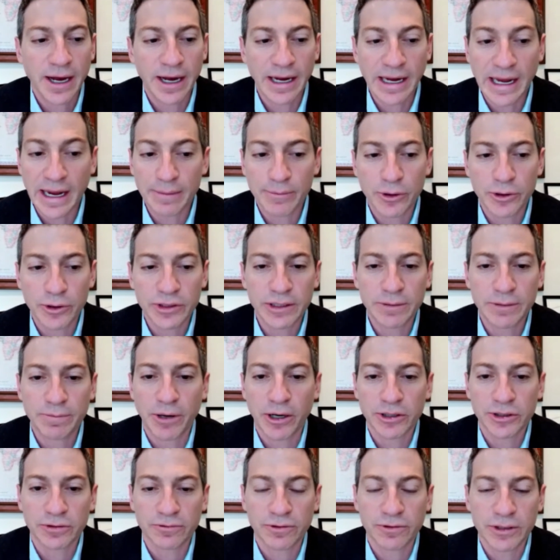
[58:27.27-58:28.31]
Again, mostly
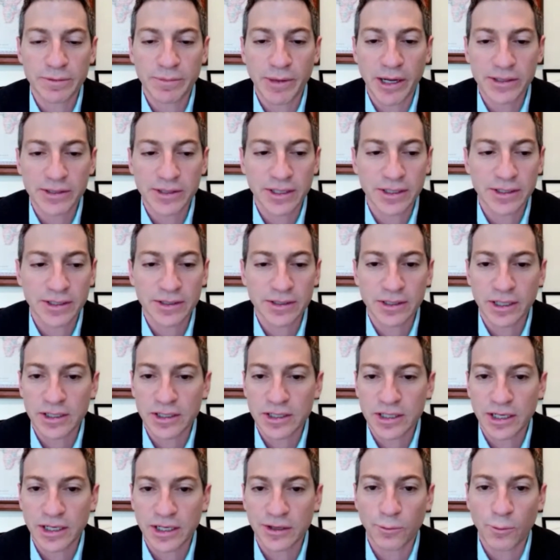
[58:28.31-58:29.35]
partial responses. You
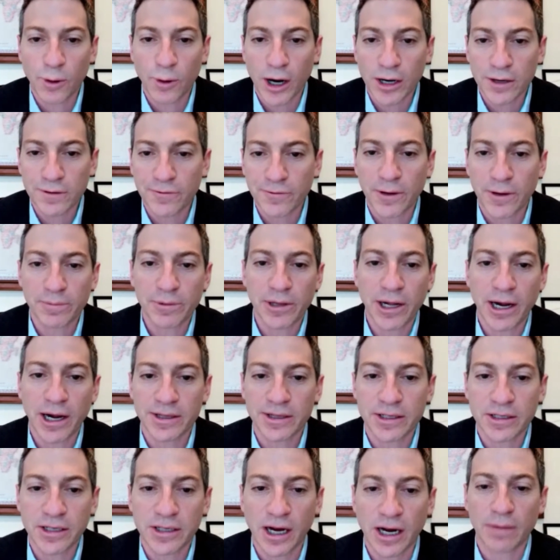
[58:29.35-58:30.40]
can see in the waterfall
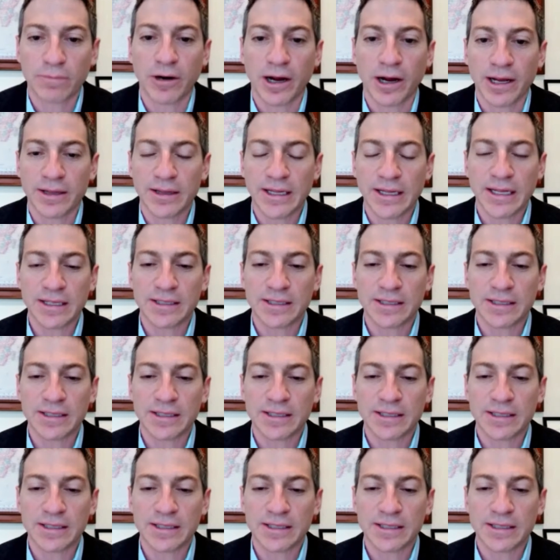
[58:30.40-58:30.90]
plot in the top right,